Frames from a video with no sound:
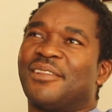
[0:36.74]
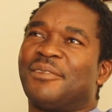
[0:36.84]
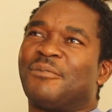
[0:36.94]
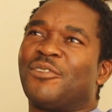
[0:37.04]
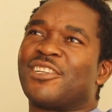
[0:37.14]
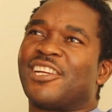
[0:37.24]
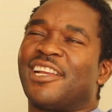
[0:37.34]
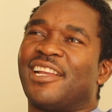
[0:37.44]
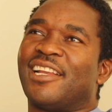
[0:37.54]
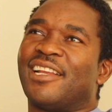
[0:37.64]
the
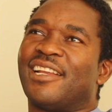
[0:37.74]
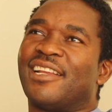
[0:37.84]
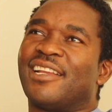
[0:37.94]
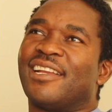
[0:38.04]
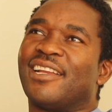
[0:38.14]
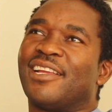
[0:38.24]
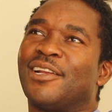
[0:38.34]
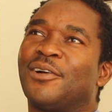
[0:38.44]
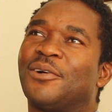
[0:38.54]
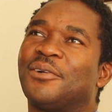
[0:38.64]
vision and,
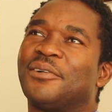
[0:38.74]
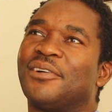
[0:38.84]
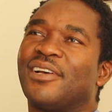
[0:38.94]
you know,